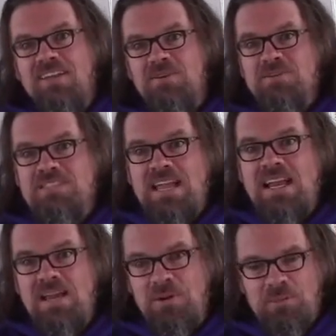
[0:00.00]
There's
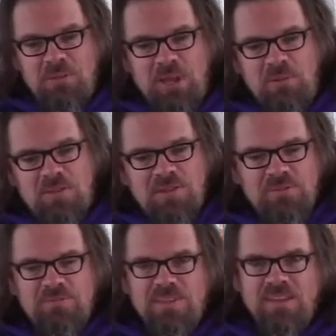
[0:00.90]
data here to play with. The Gestalt
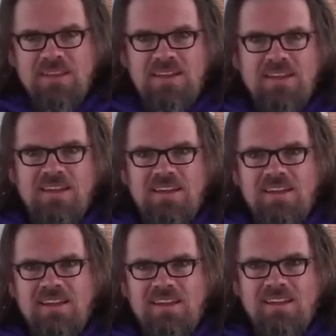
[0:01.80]
therapist looks at
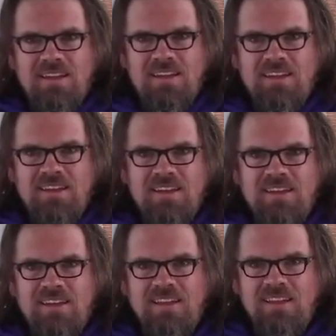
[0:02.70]
it like it's a shiny
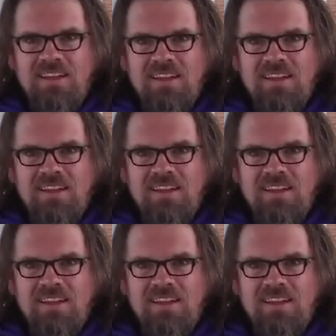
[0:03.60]
thing.